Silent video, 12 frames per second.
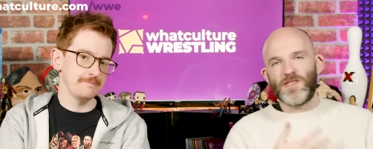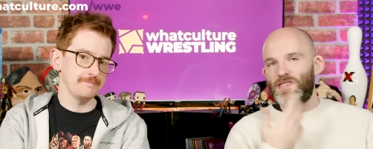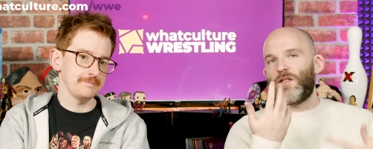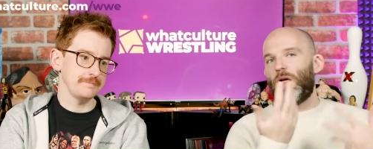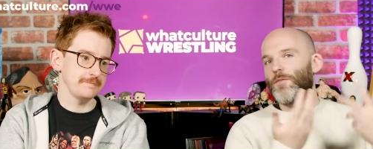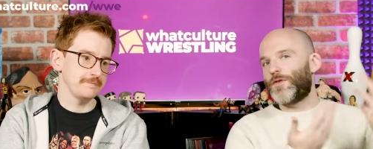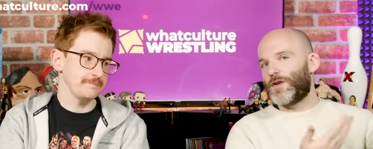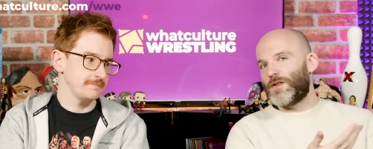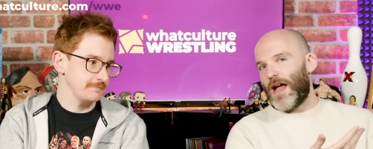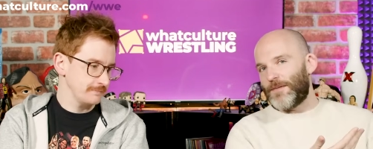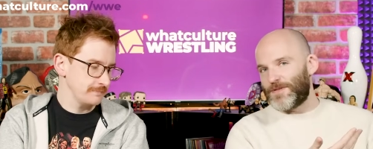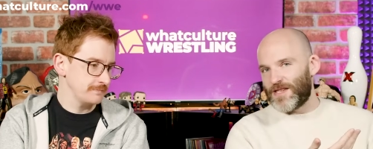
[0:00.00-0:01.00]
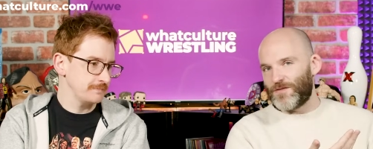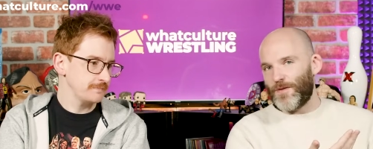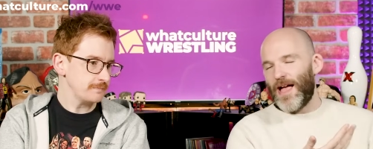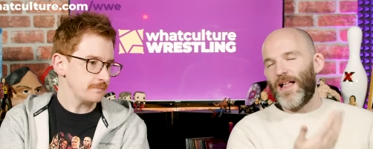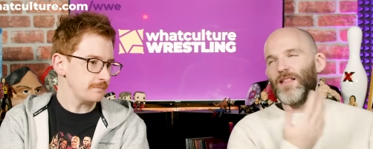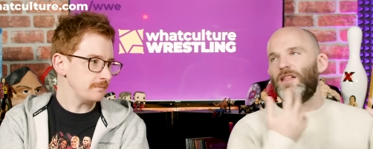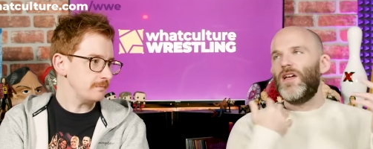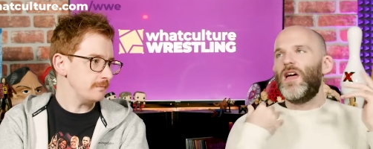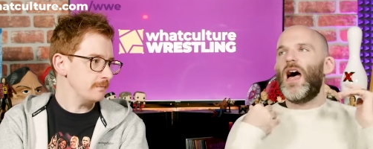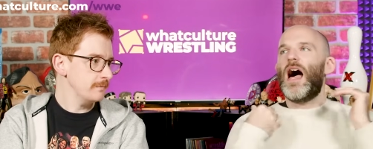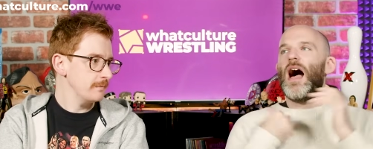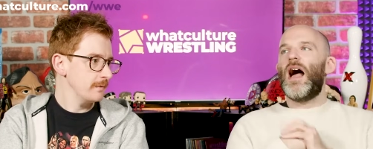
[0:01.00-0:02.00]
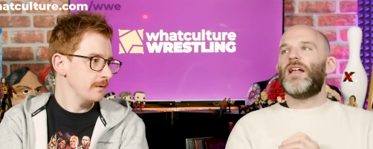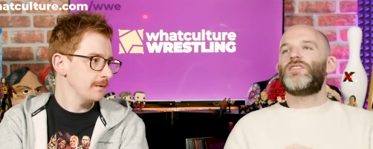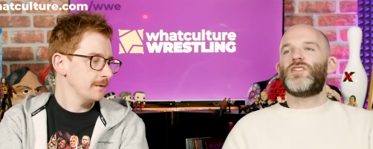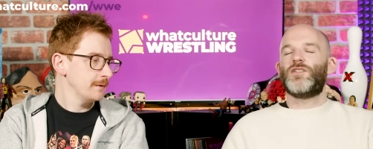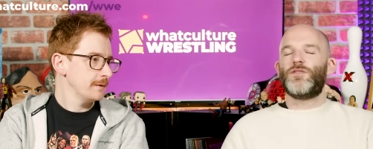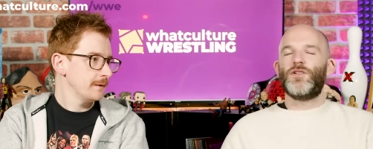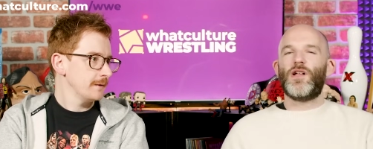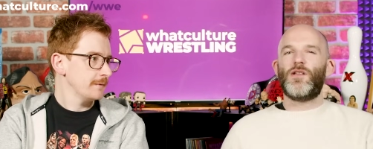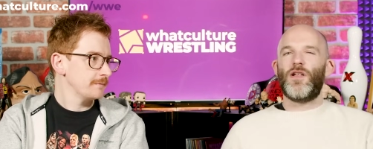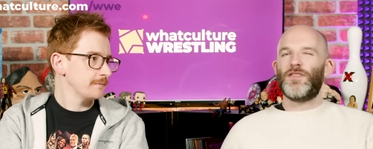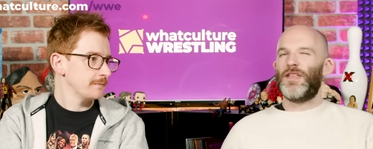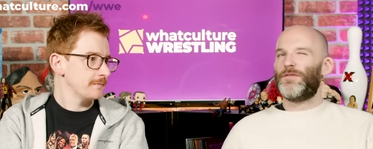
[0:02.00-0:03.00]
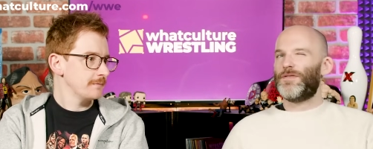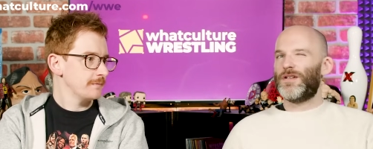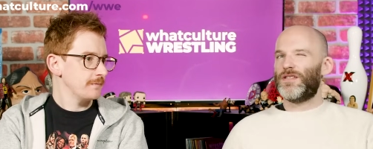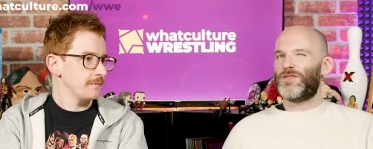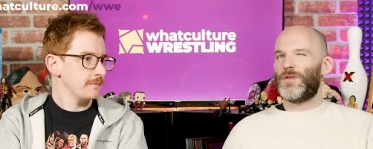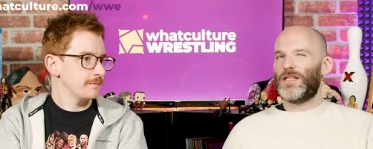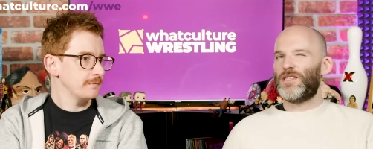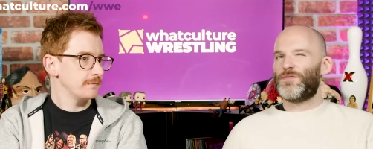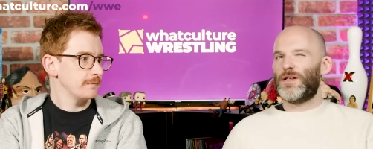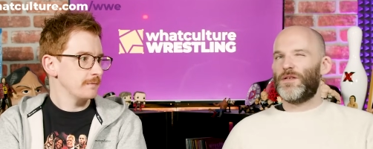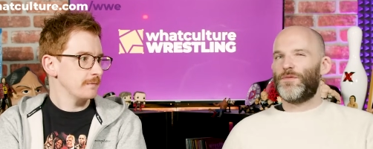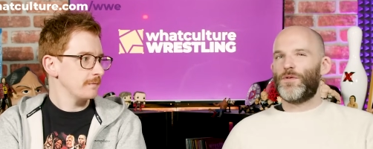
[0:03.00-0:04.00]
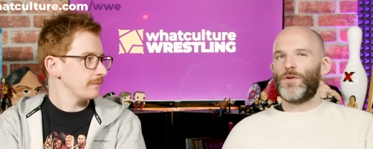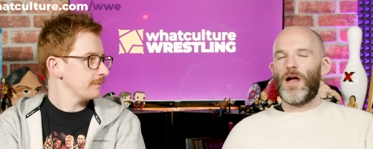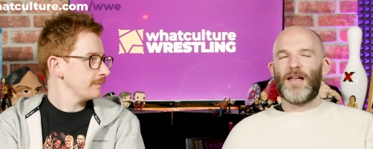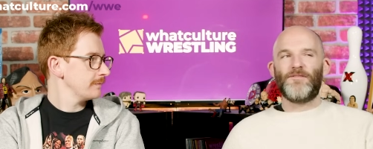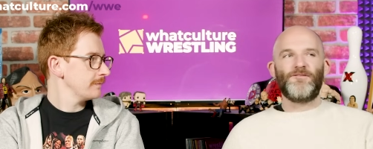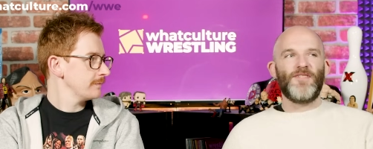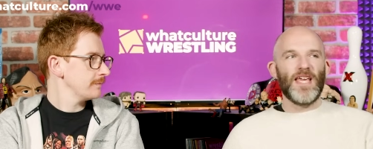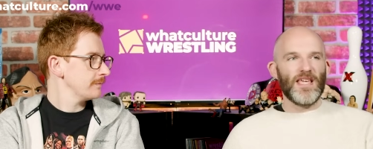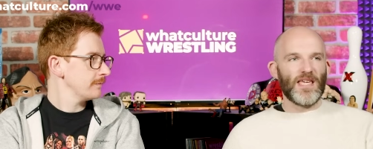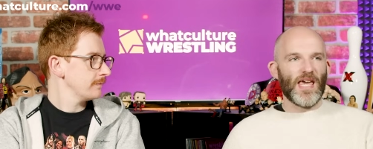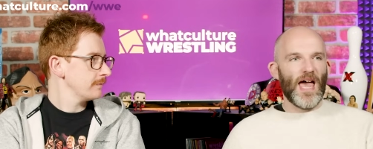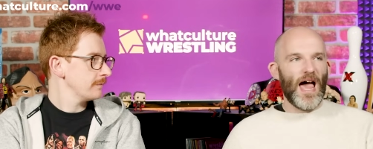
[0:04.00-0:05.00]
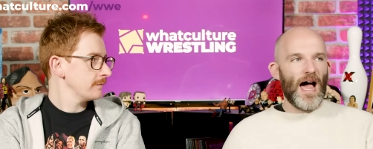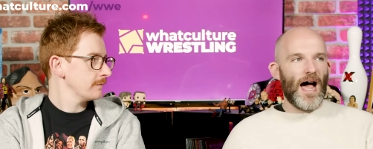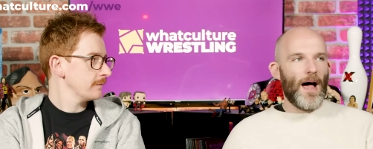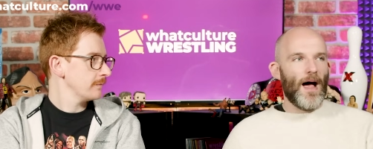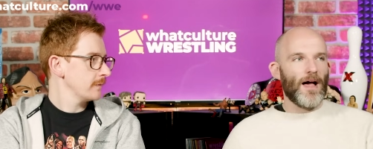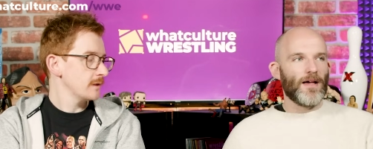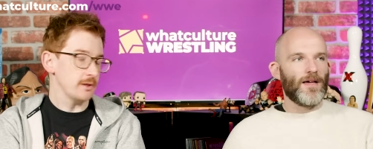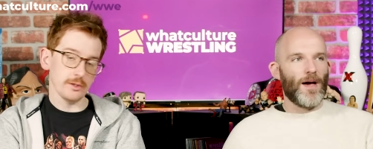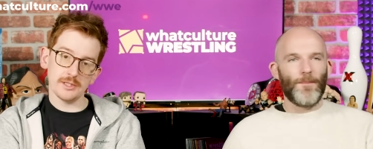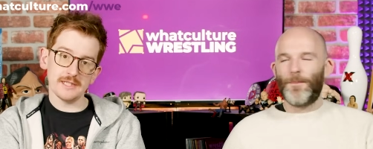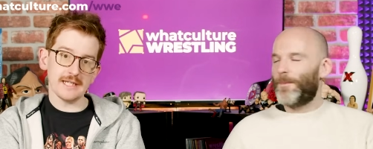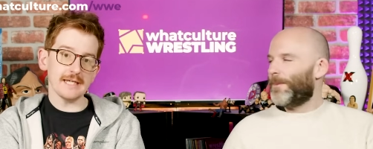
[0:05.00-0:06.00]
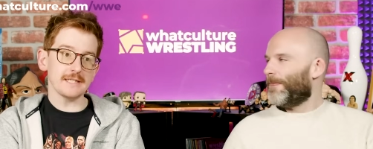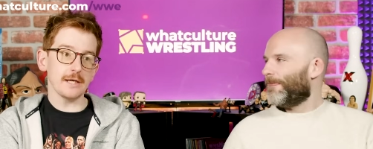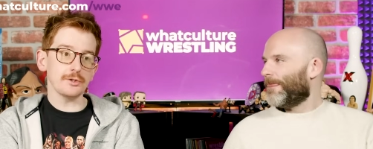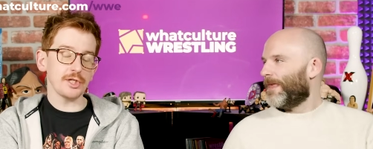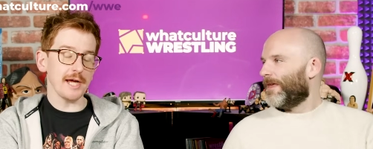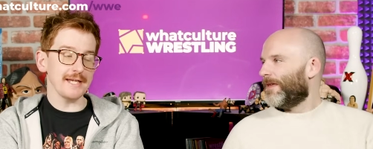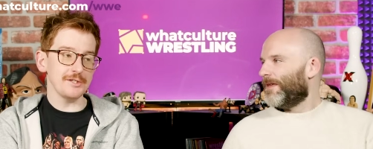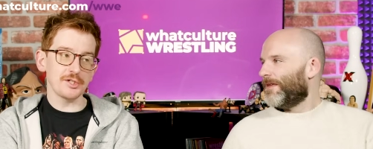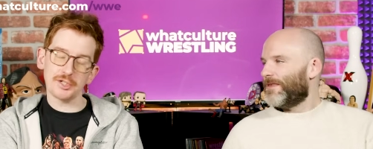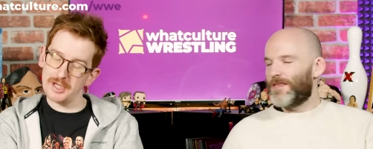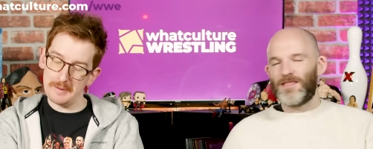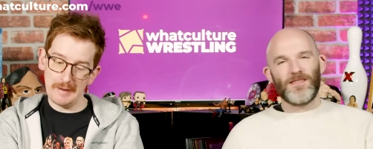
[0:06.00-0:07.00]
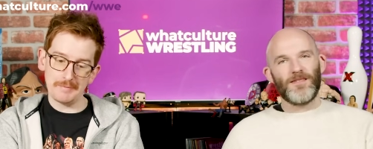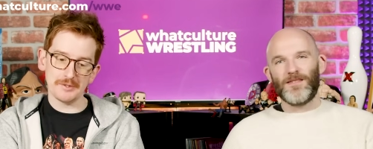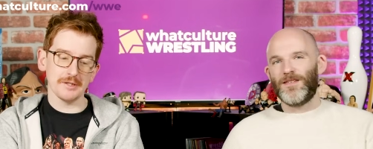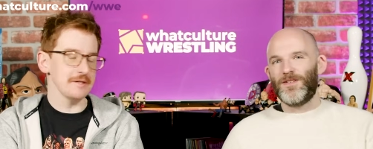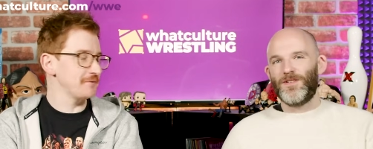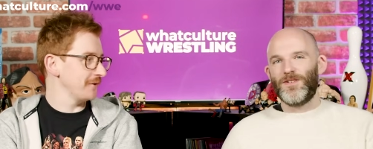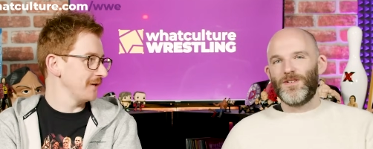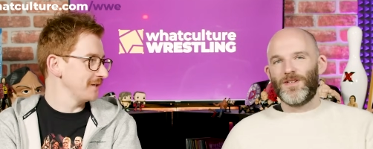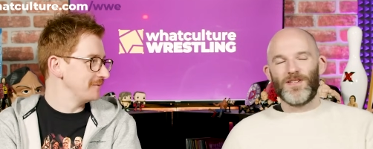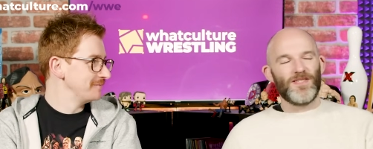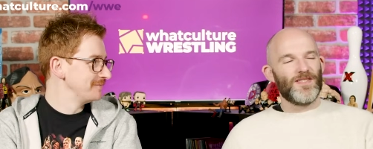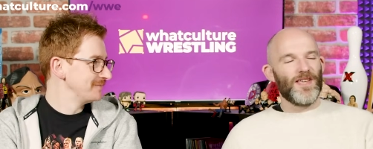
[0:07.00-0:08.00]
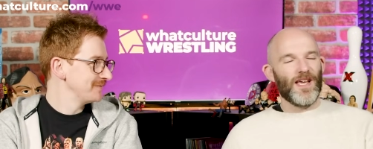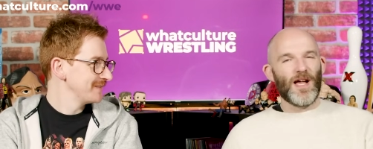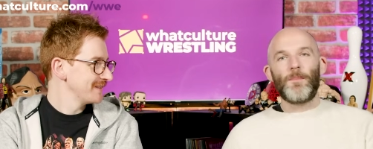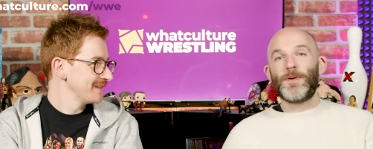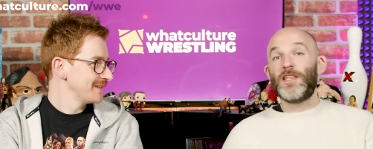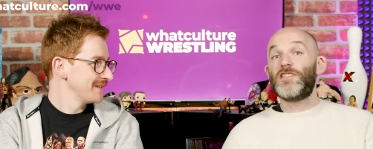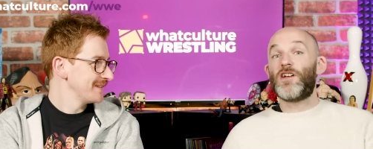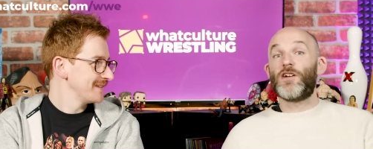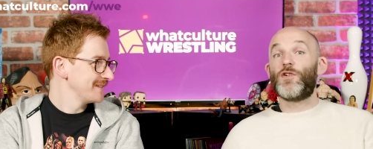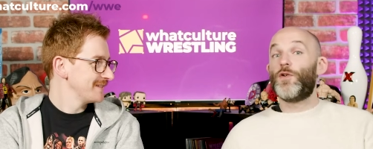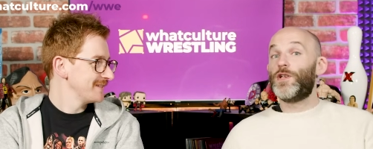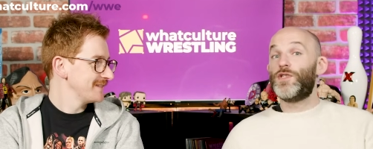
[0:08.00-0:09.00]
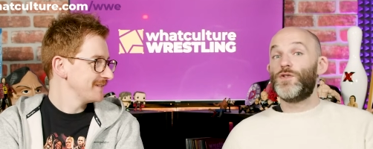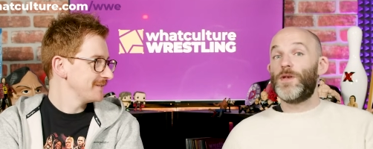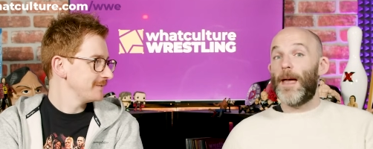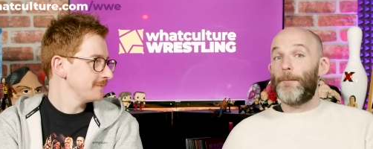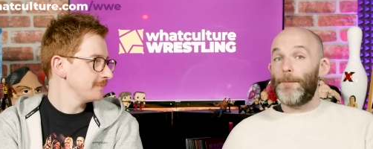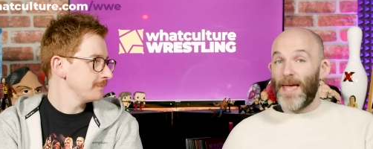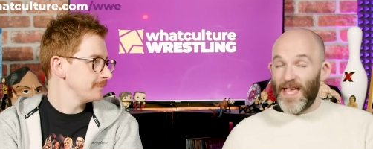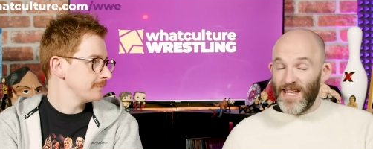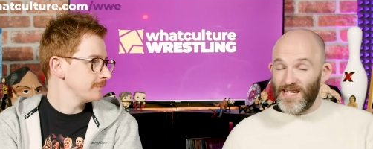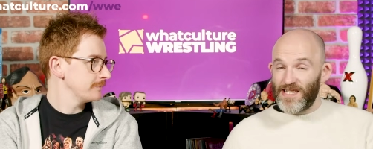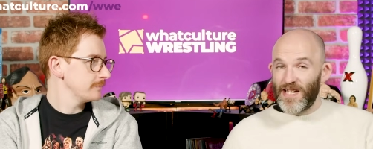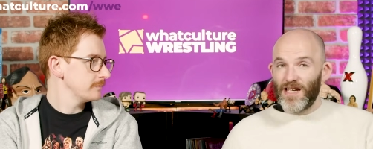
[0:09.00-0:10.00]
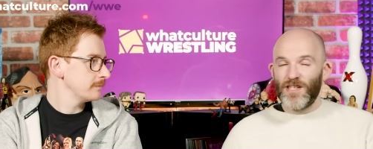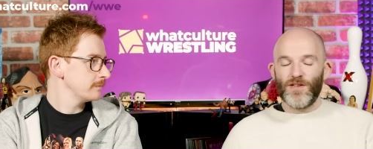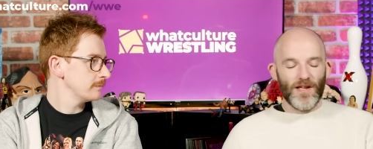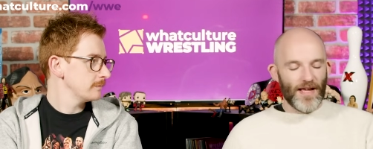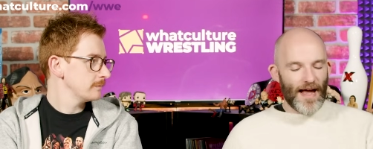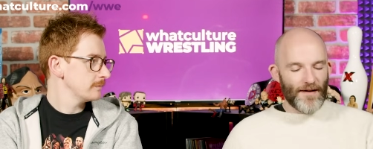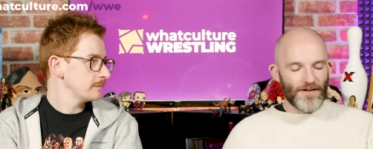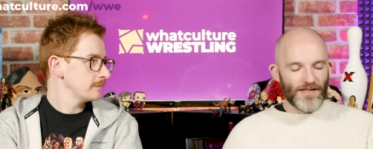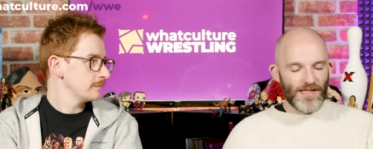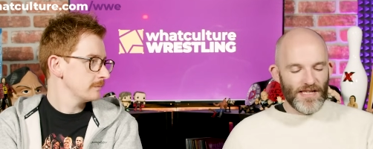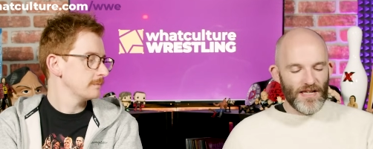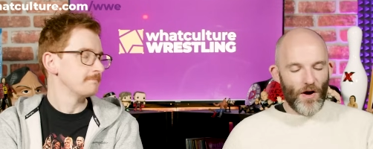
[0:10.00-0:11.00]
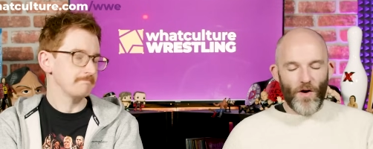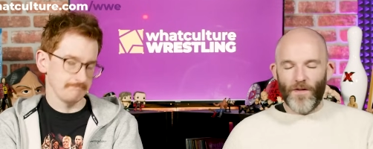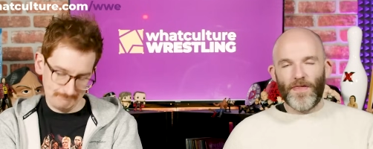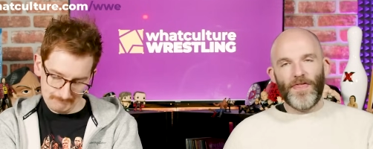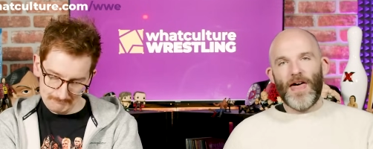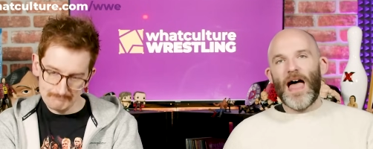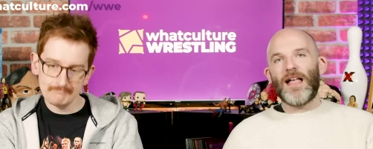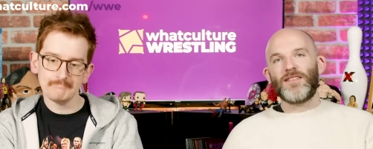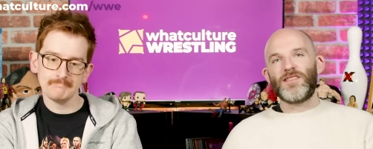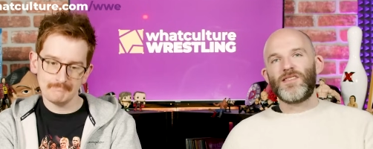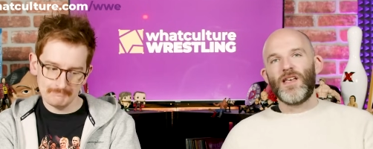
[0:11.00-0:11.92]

Speaker 1: still up for grabs as well. Uh, it's going to look a lot different in 2024, I think. Uh, as long com- as the
Speaker 2: days don't change, no,
Speaker 1: absolutely fine. This is it. Companies are going to get paid. You can guarantee on that.